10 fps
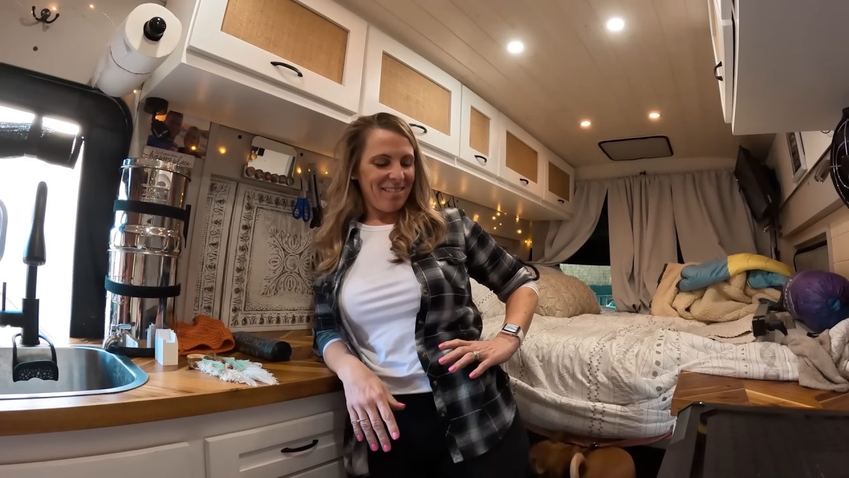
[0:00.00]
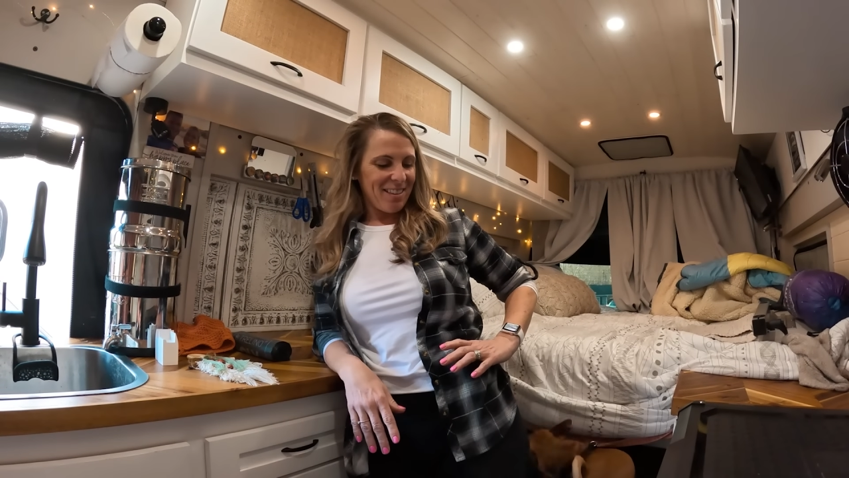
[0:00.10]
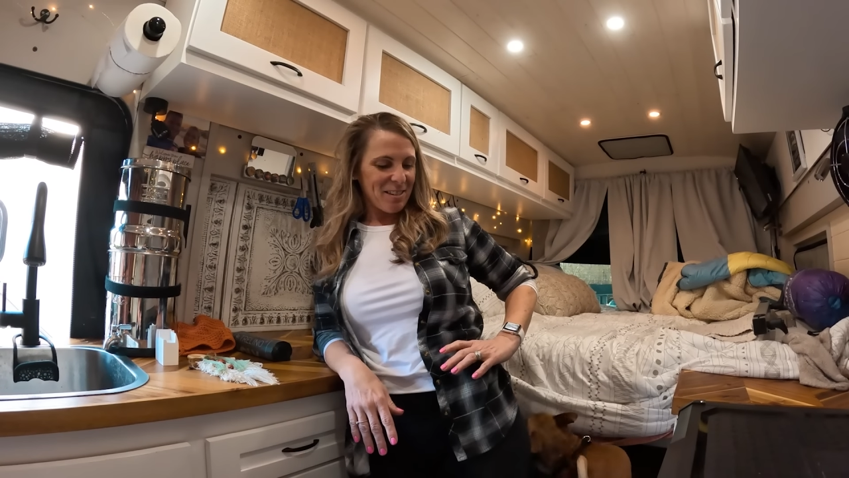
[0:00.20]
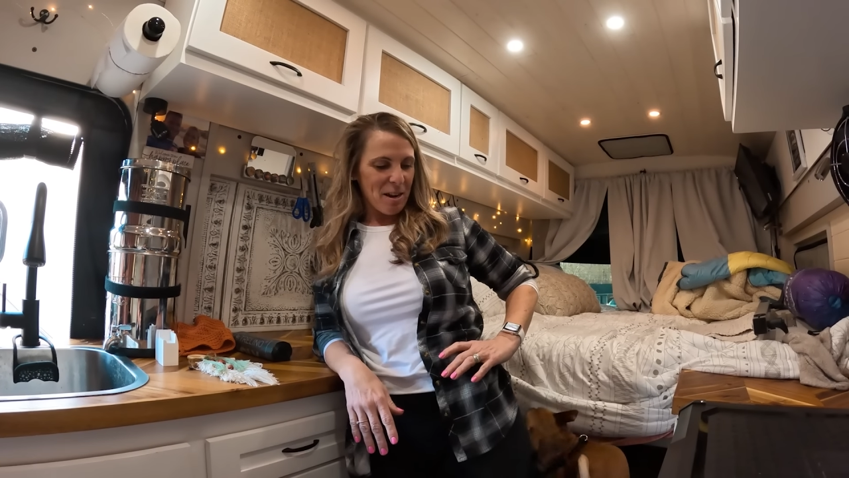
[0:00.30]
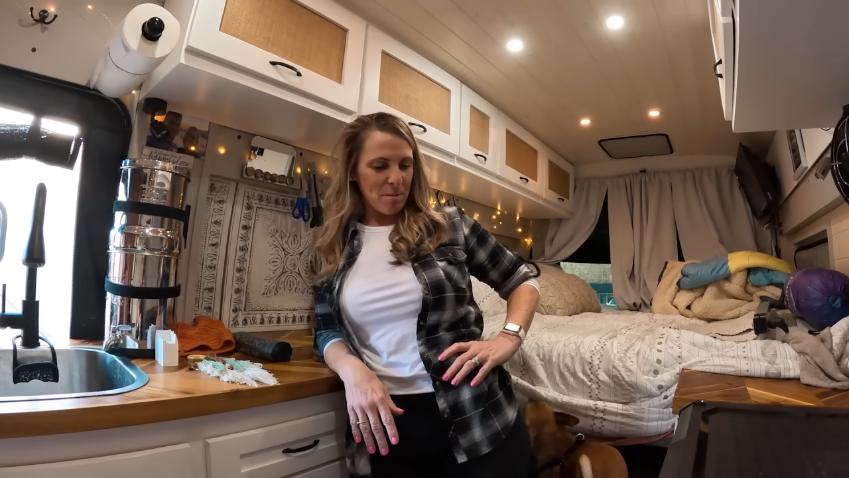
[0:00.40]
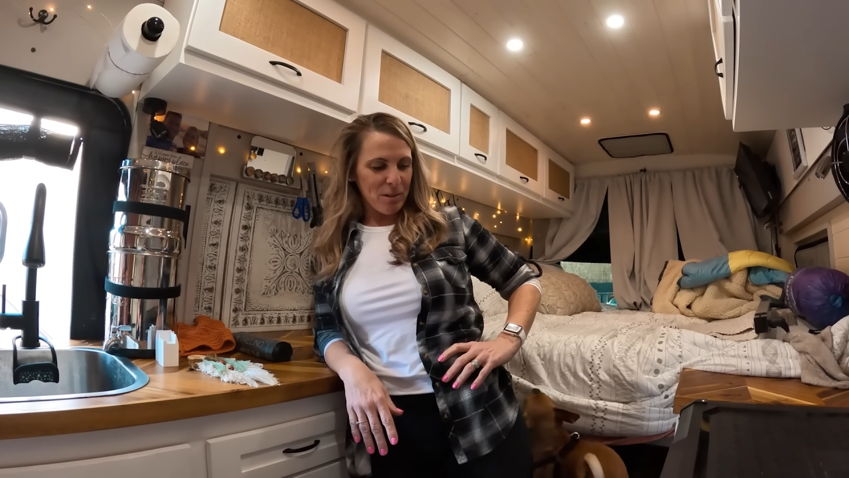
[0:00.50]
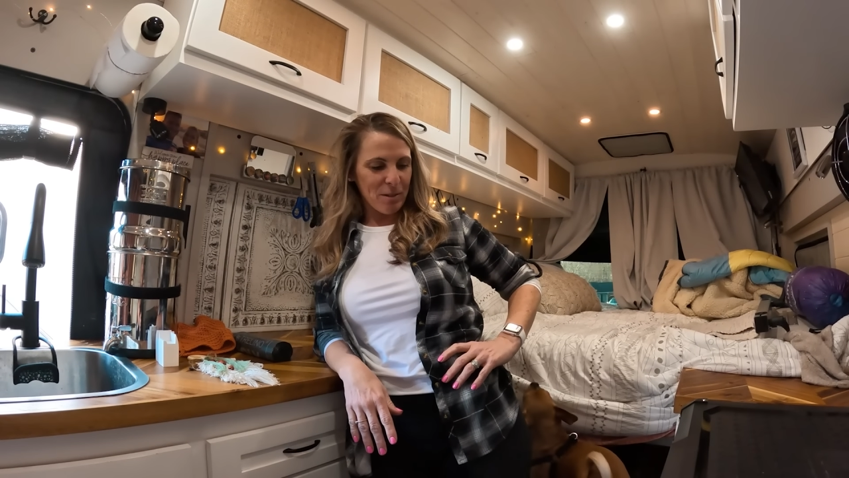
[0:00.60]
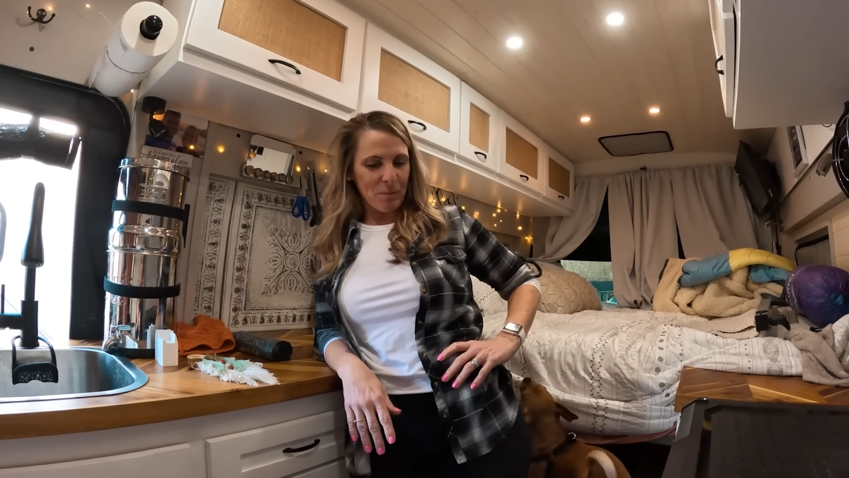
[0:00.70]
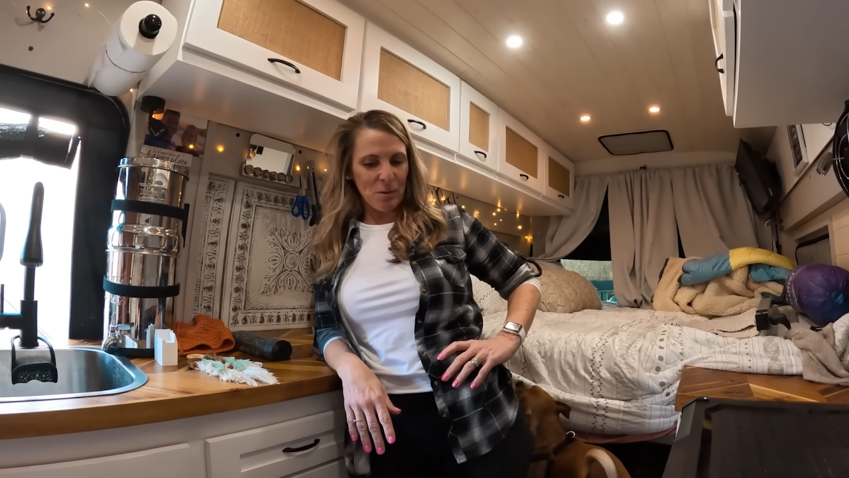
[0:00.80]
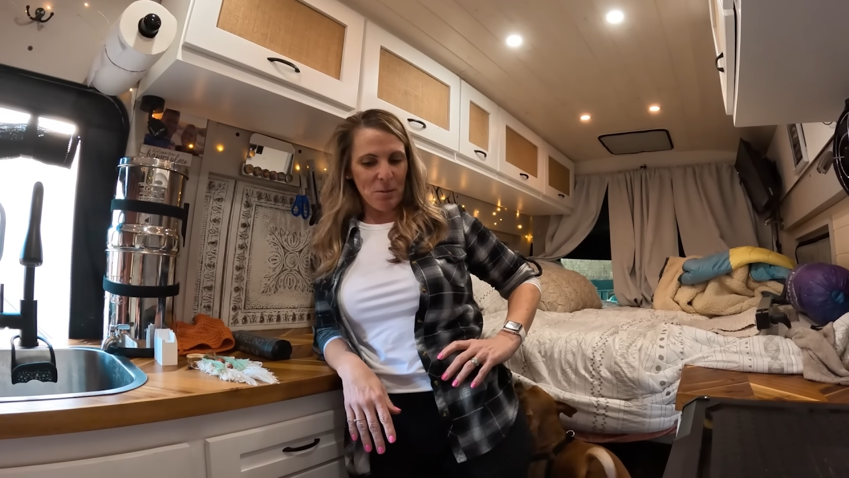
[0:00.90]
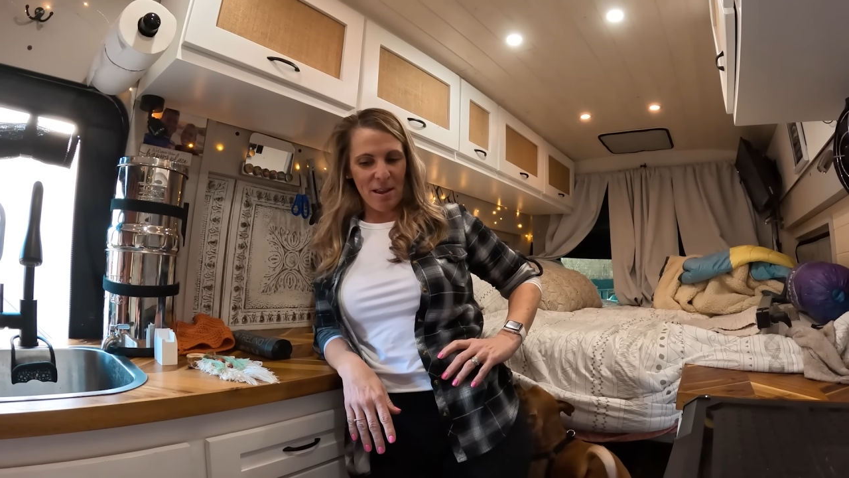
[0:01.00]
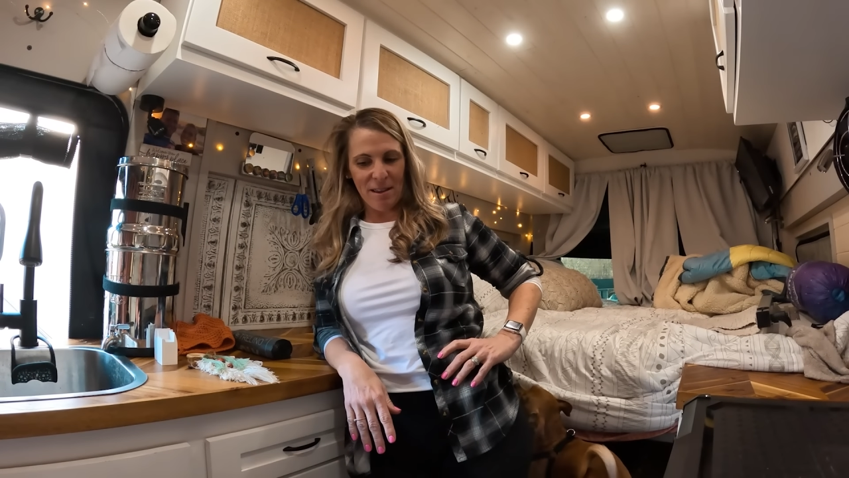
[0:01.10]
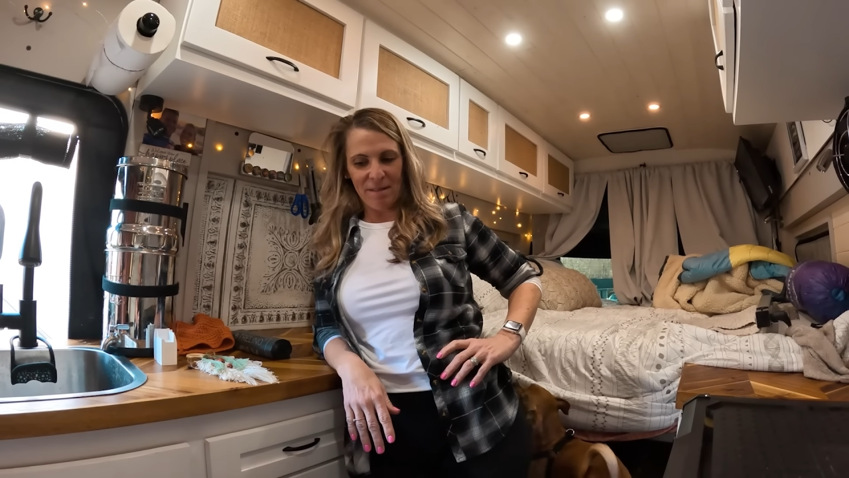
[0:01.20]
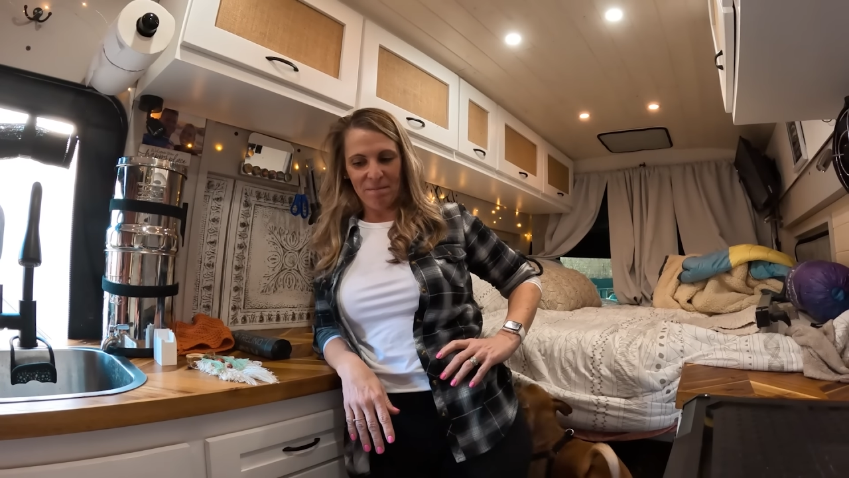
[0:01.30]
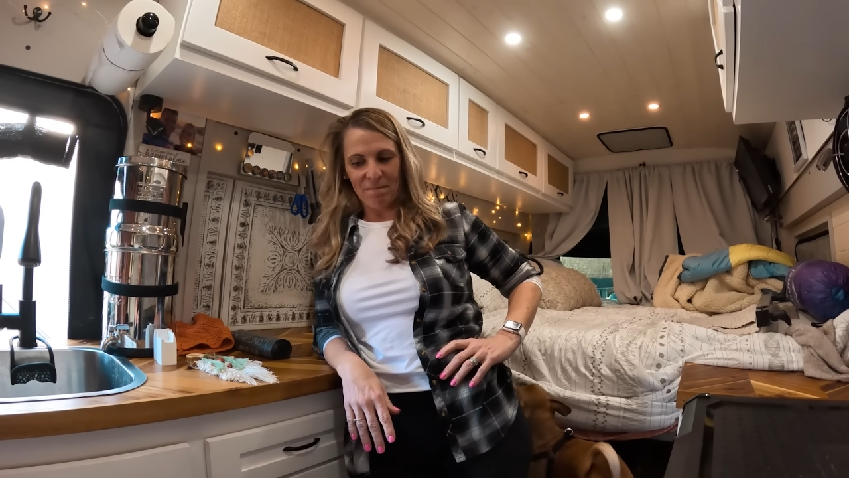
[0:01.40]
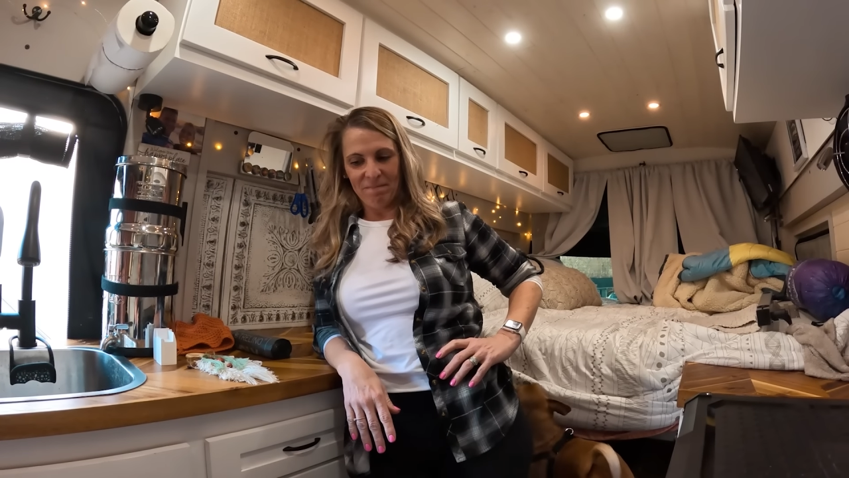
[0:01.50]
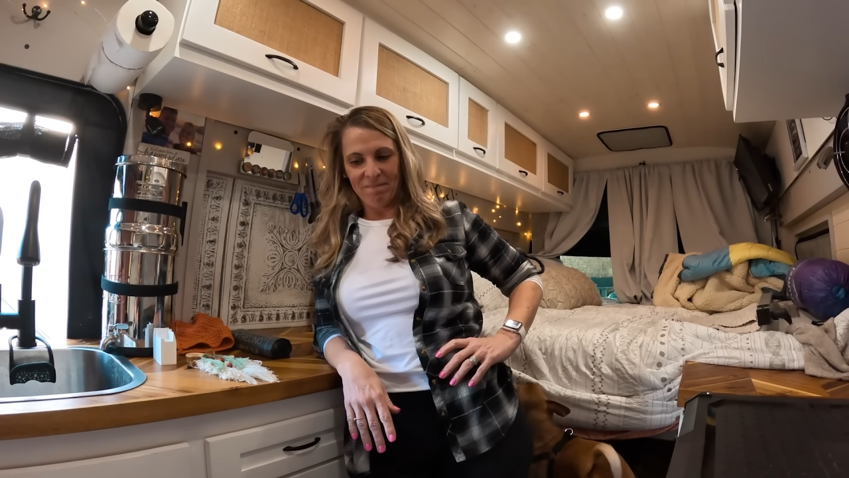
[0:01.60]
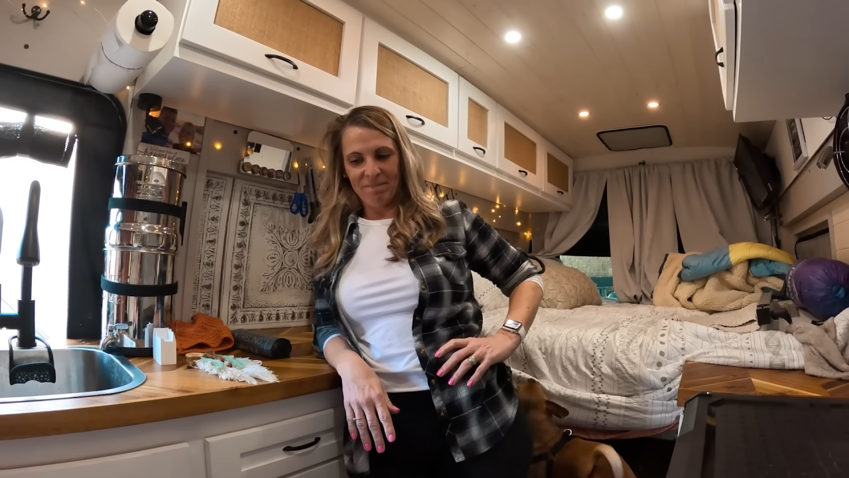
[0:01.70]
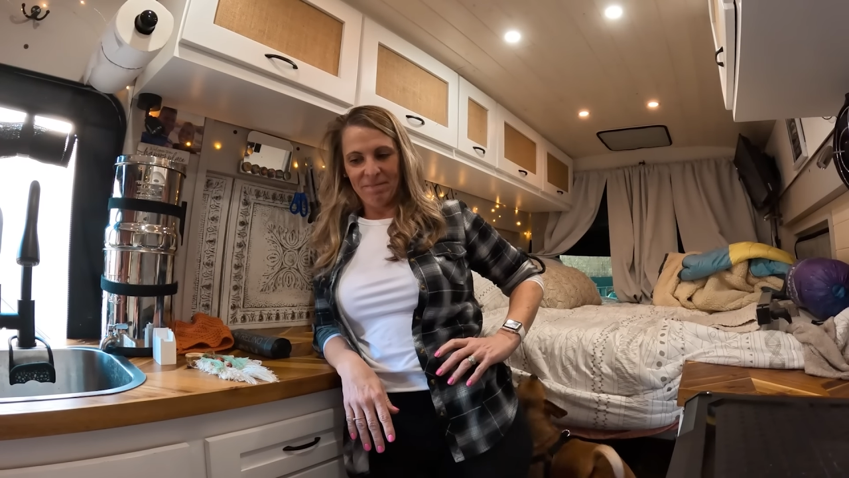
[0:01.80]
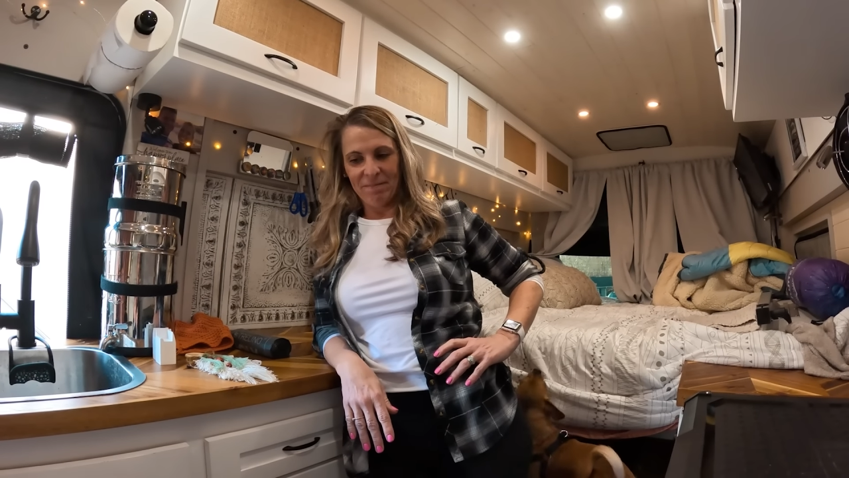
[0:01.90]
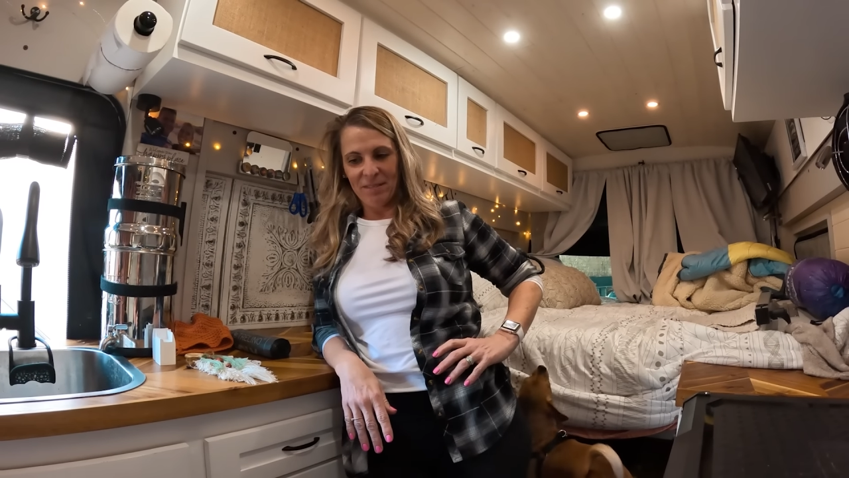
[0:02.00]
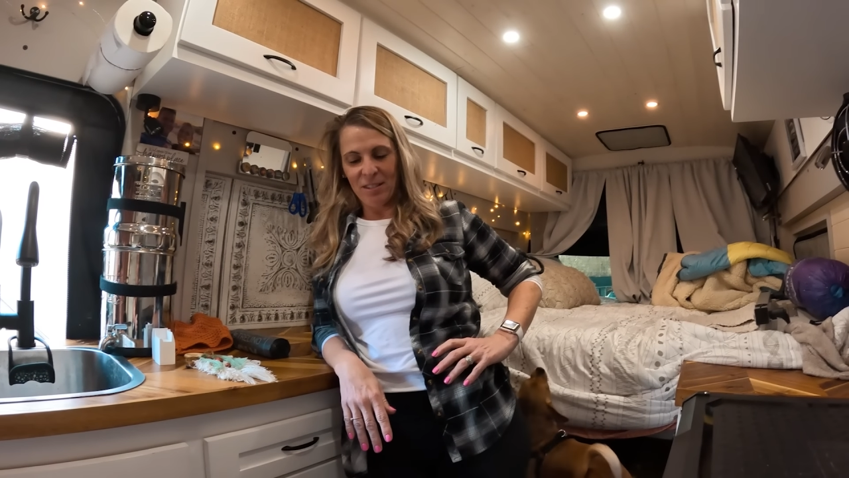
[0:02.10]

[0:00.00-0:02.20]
that time slipped away. Yeah.